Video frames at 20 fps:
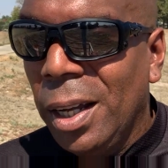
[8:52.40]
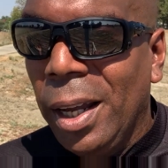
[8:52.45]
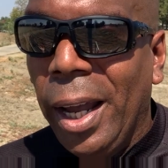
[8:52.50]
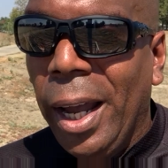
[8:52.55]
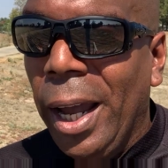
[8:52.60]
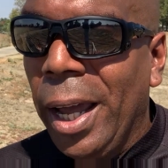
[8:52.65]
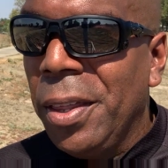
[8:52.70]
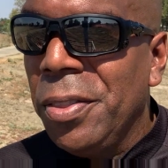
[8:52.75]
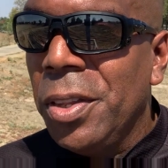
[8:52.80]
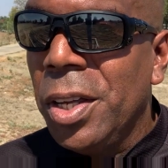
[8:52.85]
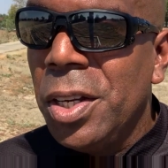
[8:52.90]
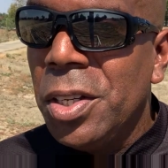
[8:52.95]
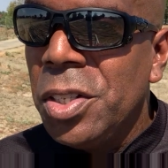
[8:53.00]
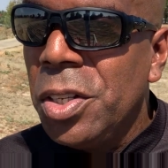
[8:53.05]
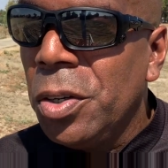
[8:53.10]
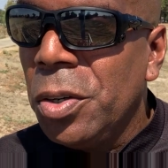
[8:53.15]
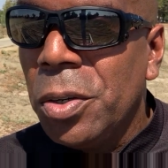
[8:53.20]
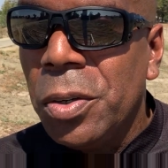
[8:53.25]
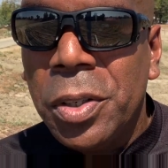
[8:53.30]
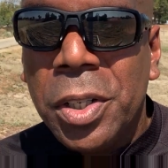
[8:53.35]
and then
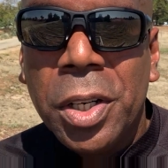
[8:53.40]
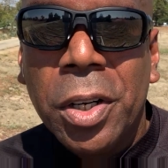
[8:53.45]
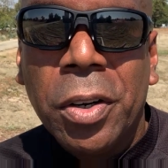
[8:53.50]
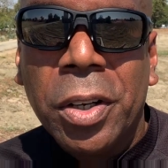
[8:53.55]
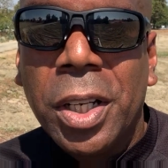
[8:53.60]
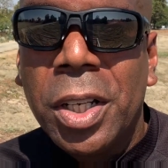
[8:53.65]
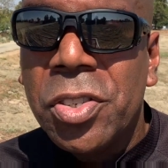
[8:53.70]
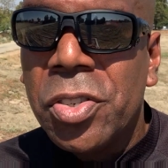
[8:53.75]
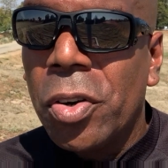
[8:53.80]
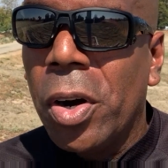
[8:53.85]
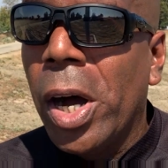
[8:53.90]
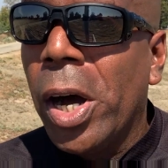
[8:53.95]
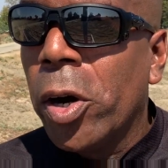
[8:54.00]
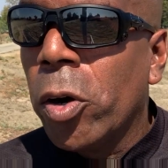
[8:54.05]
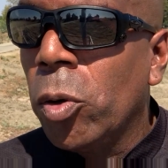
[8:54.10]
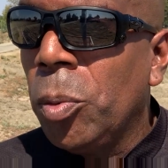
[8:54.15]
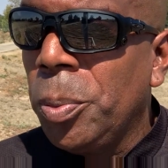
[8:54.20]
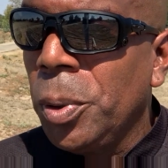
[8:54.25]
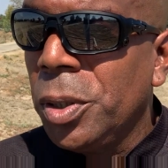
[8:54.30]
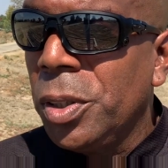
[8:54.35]
you get your
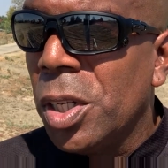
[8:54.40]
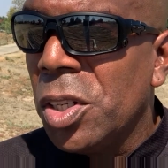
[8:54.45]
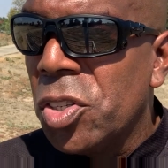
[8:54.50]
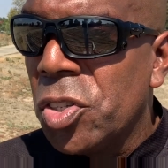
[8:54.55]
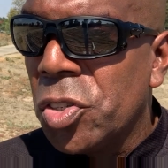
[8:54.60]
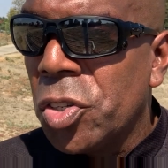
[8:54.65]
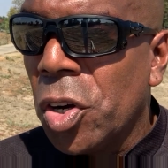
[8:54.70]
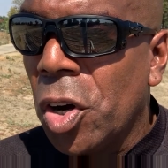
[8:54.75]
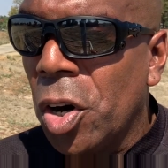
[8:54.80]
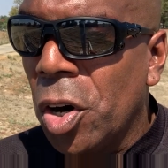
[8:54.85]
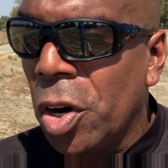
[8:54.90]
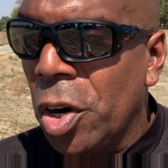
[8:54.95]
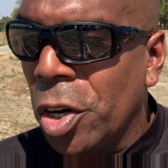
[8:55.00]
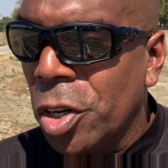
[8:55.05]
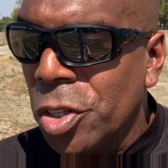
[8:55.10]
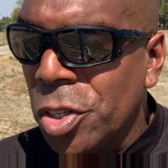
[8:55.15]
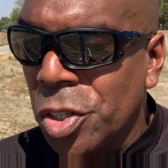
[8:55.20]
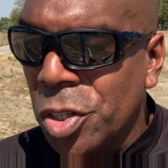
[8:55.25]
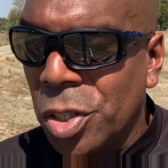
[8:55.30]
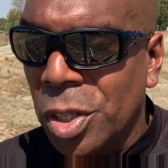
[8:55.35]
honorable
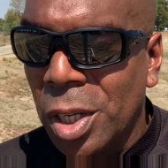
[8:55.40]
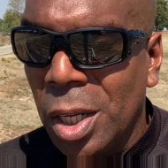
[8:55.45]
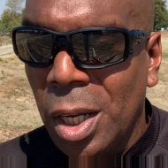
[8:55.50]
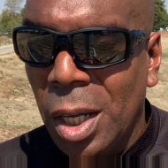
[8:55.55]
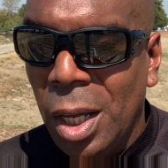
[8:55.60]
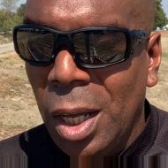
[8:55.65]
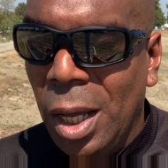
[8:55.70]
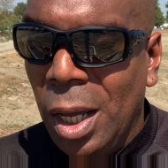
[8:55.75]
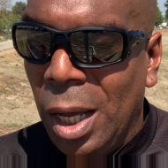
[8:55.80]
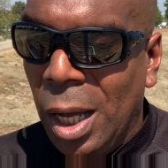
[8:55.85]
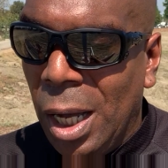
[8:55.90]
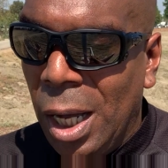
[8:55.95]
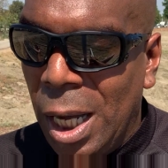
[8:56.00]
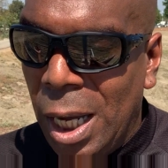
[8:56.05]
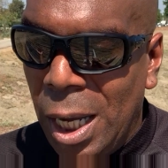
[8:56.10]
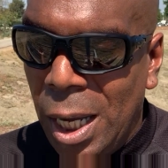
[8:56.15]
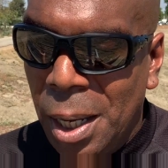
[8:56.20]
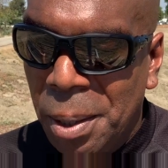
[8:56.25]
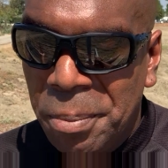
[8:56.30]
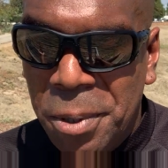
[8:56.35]
discharge.
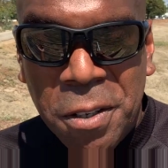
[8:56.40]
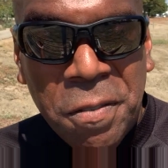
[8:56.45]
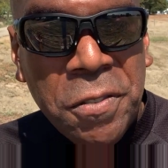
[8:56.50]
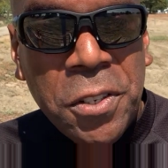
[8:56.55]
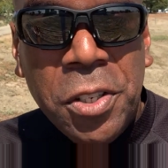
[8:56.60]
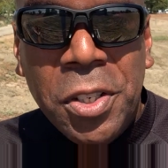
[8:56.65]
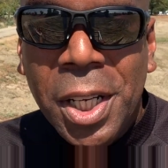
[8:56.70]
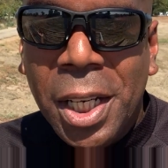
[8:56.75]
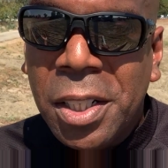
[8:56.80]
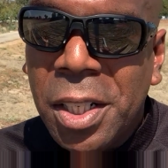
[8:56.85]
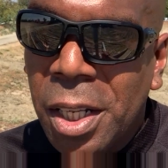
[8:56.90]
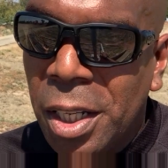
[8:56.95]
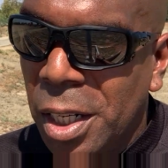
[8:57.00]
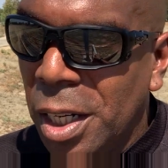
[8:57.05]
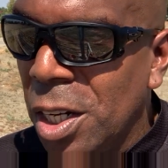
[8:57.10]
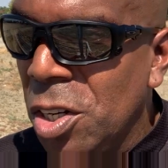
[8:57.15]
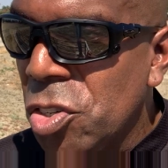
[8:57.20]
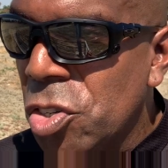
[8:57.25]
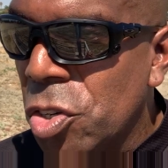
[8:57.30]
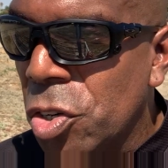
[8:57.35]
If you did get
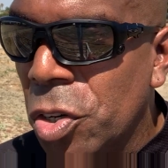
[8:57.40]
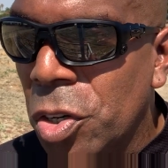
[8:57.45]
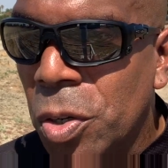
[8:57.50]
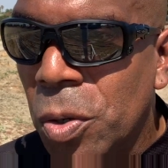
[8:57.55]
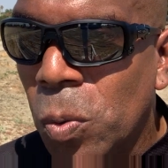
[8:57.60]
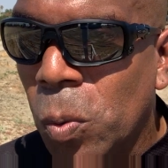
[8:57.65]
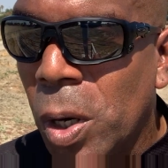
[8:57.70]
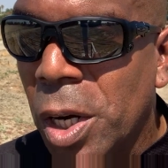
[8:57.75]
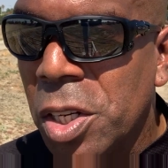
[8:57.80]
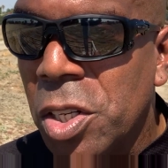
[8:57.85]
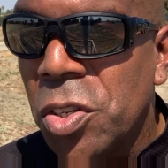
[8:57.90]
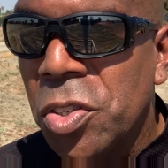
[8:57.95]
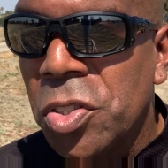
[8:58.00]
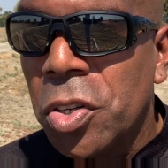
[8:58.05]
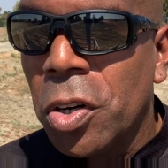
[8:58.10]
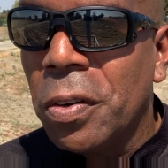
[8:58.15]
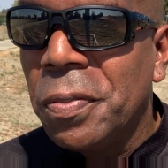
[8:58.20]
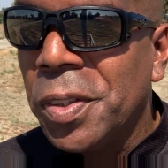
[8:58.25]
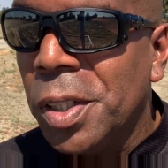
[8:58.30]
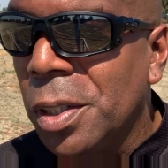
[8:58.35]
injured while you
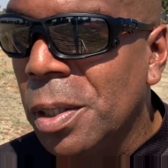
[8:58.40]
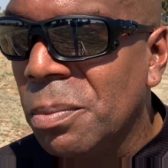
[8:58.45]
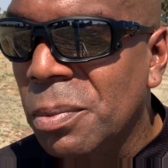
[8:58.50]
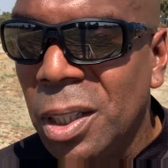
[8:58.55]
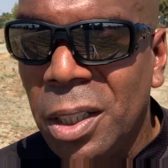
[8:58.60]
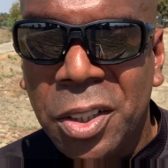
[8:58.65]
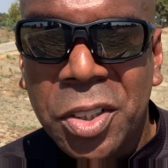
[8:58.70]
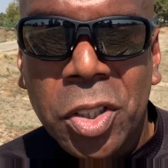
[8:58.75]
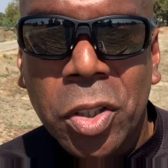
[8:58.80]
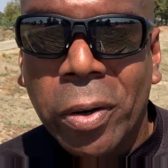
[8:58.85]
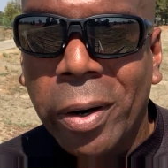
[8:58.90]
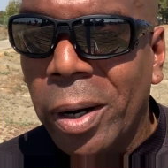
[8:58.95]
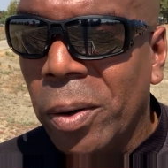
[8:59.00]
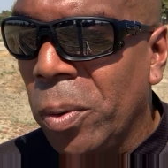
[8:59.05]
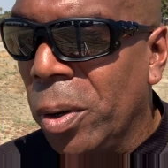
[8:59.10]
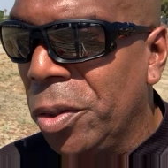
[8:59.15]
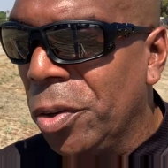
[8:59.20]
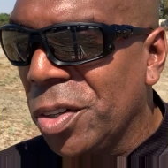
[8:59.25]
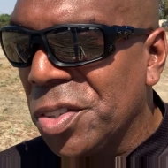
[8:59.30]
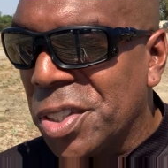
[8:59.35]
served in the military,
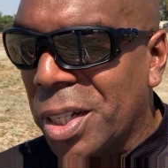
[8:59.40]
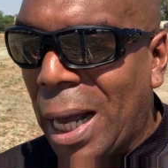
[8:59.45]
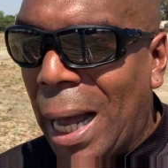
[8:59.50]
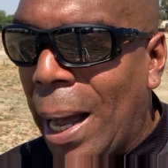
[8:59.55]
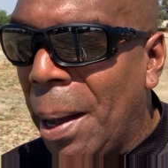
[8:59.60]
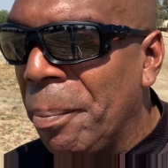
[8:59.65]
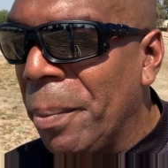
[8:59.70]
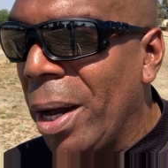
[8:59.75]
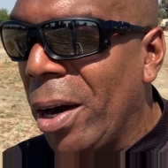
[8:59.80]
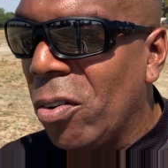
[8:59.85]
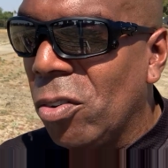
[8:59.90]
whether it's combat